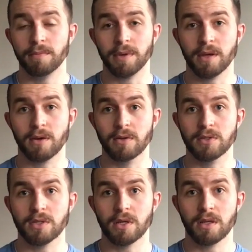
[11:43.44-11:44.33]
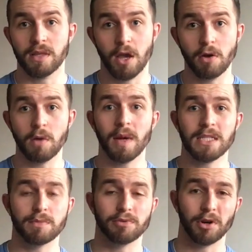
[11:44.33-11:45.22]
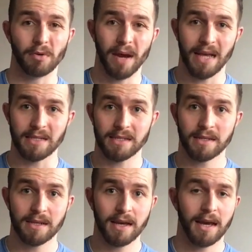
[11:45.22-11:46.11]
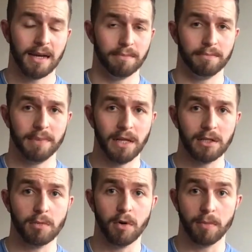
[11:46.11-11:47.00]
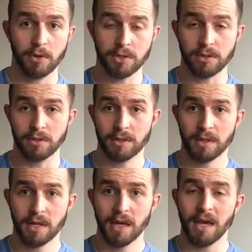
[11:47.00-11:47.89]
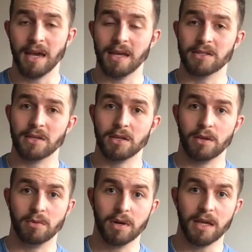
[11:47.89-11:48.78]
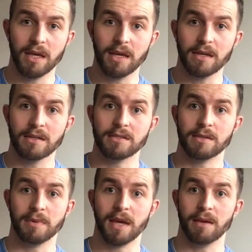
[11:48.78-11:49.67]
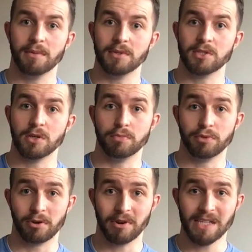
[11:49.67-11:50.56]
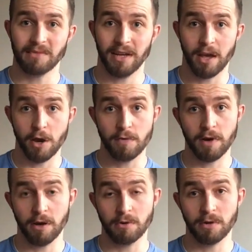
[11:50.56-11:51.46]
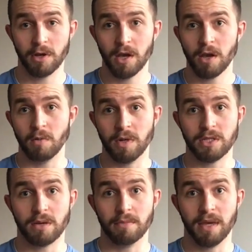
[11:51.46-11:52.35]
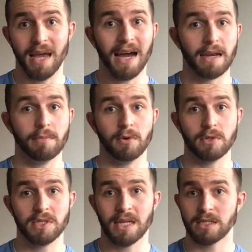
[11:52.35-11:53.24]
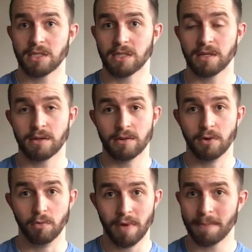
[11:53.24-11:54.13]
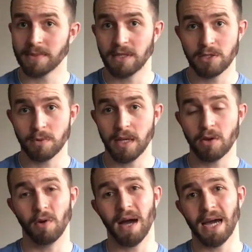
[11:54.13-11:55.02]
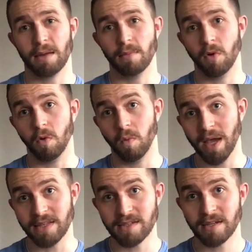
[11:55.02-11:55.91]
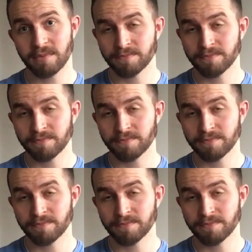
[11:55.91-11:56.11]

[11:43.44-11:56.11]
because the only way to progress and build more muscle is you need to be able to progressively overload, which can be adding more sets or reps each week or adding more weight.